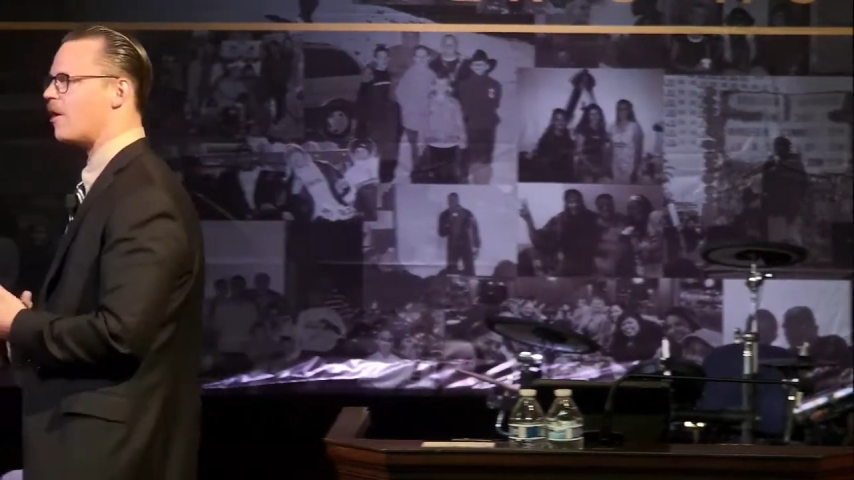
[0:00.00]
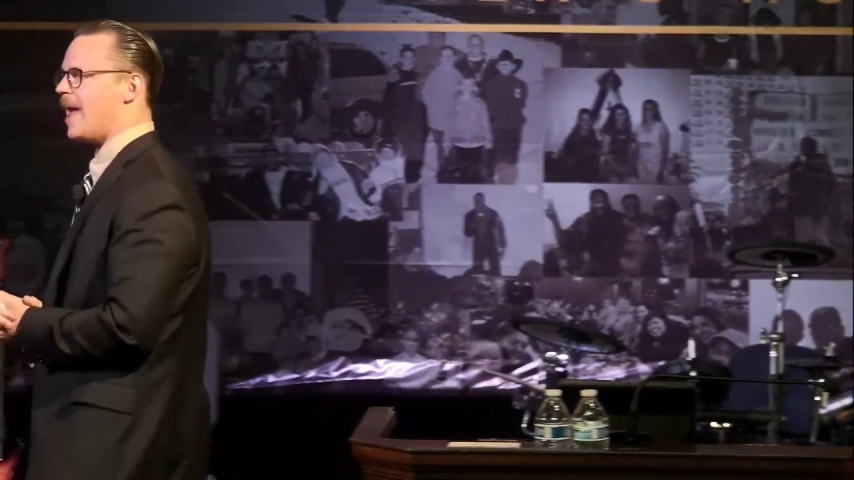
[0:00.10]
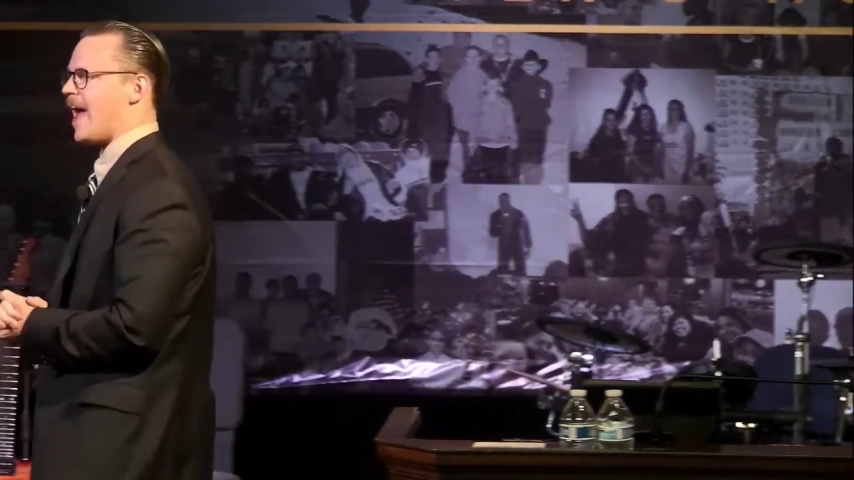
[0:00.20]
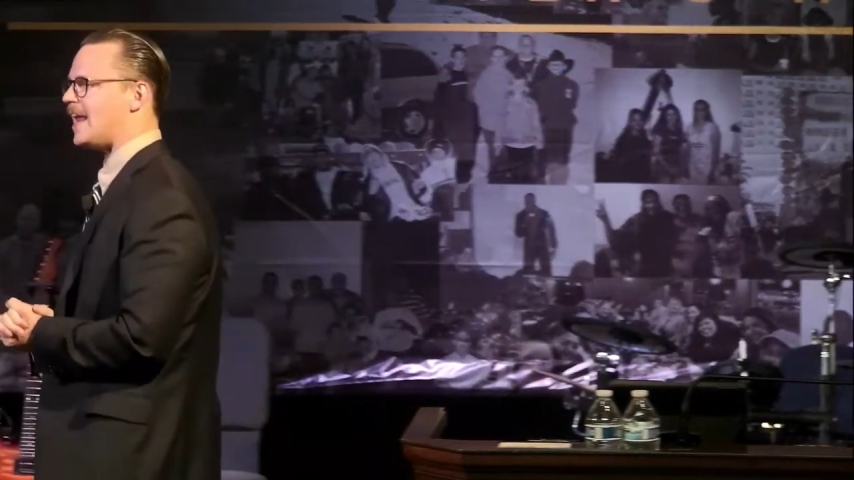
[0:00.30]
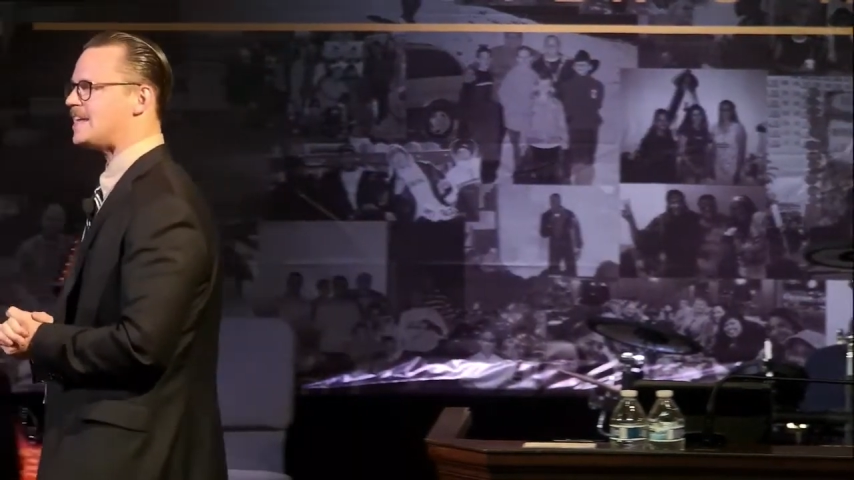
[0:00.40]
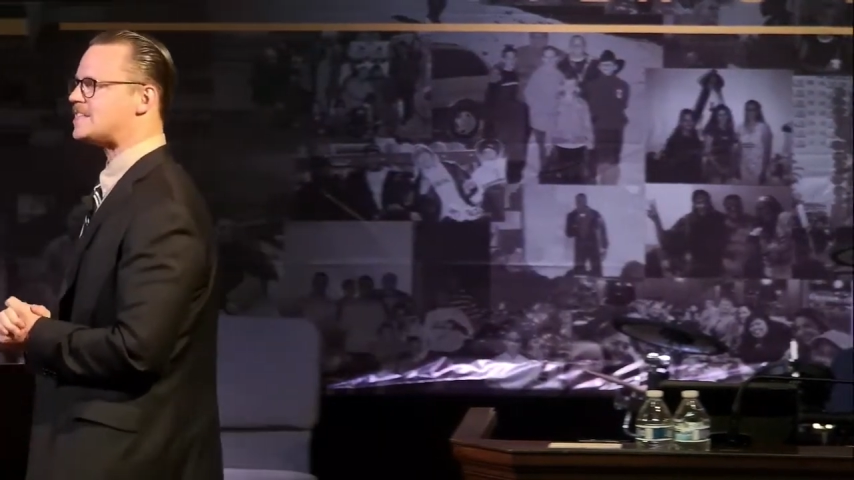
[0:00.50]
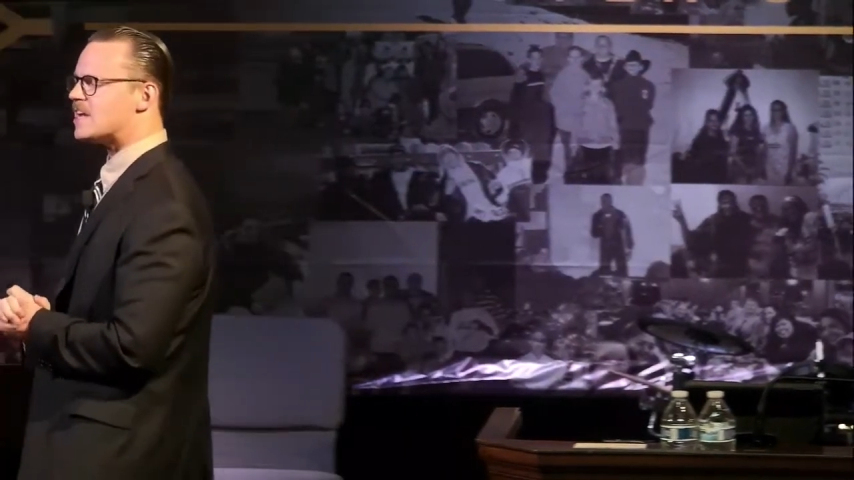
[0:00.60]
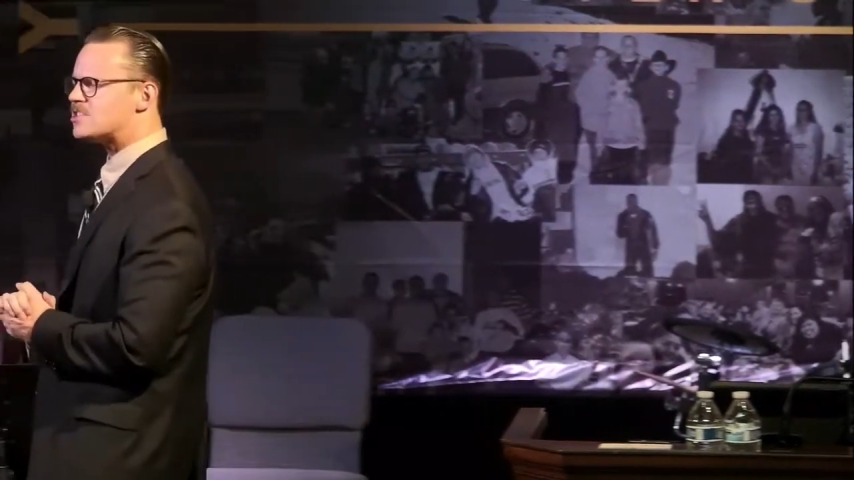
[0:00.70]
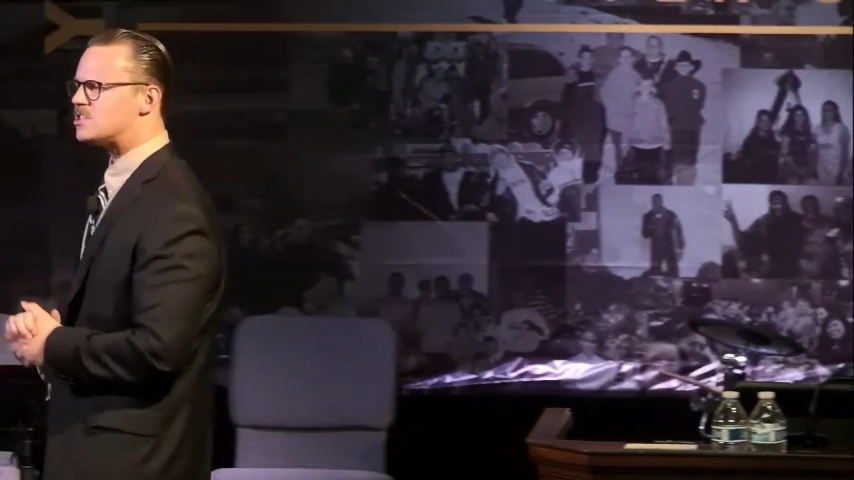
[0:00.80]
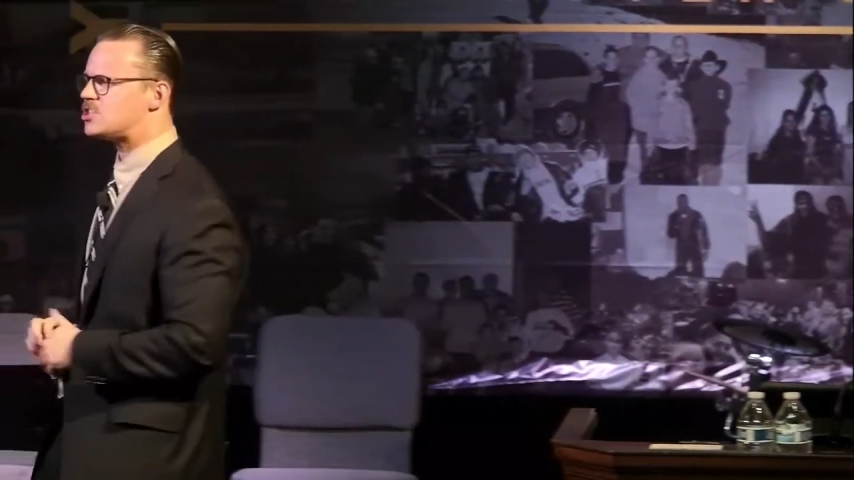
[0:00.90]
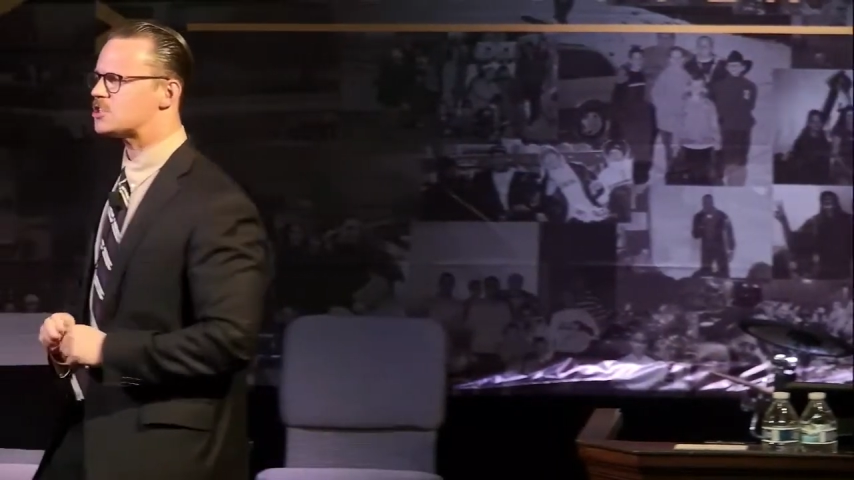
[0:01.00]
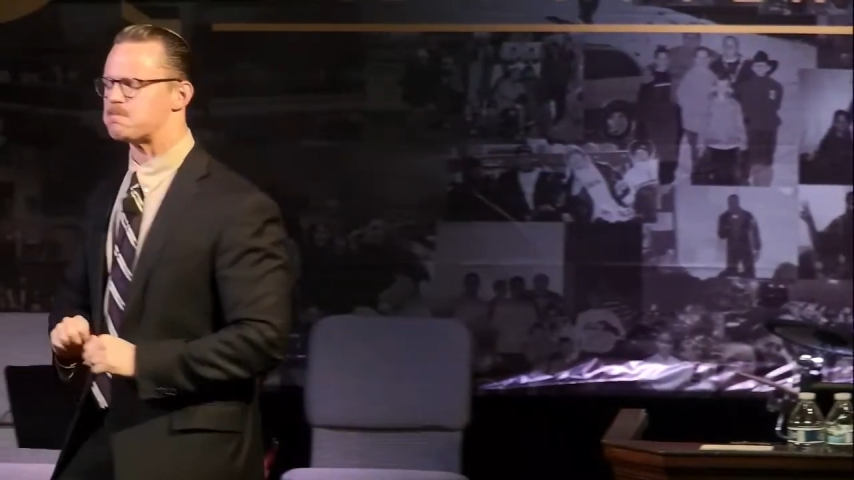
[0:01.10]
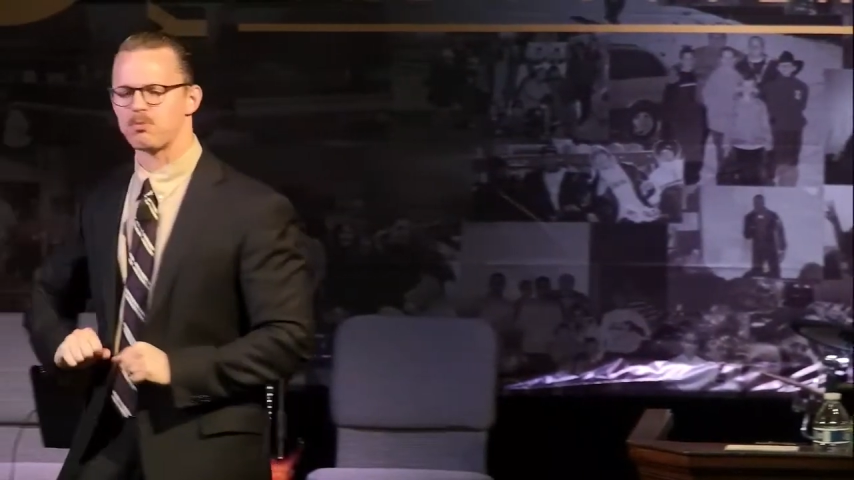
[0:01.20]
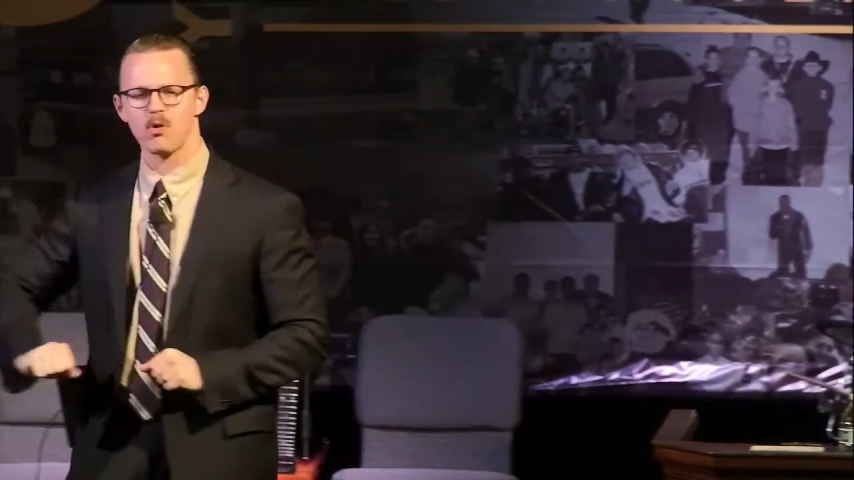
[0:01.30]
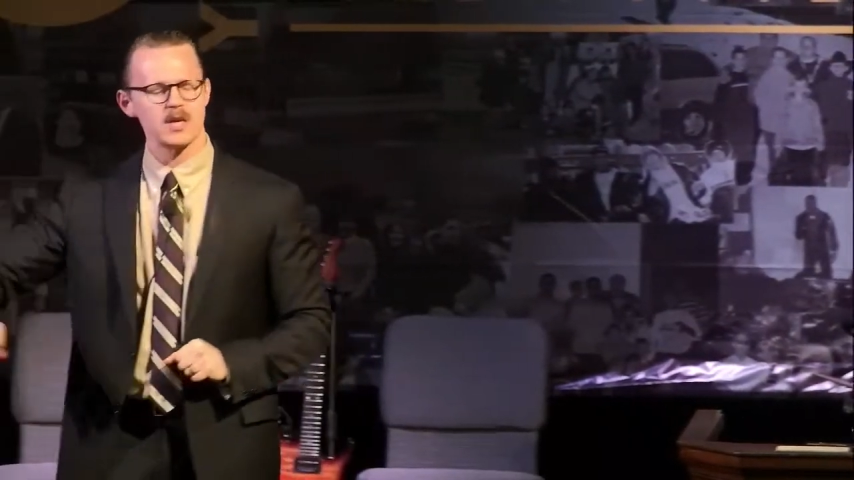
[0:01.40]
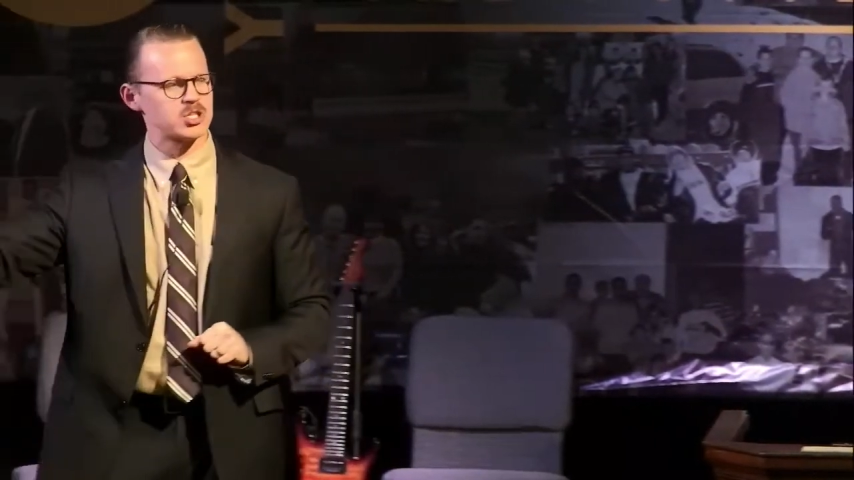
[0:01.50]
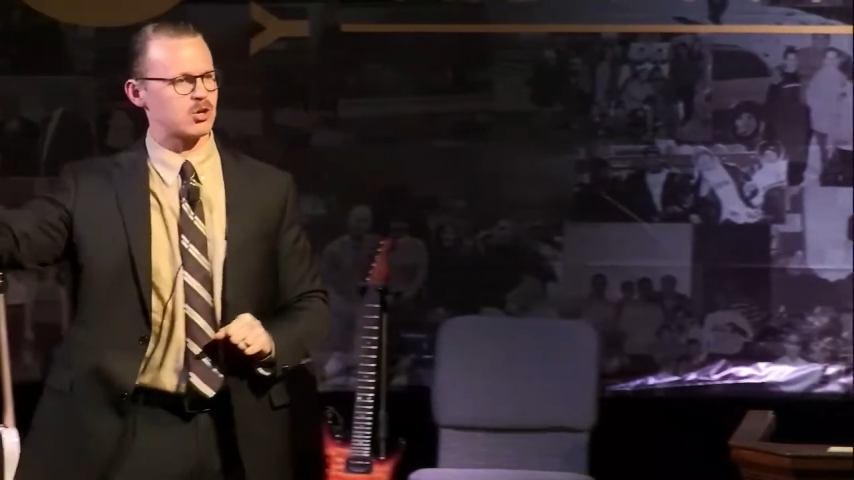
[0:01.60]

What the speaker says: and he doesn't just brush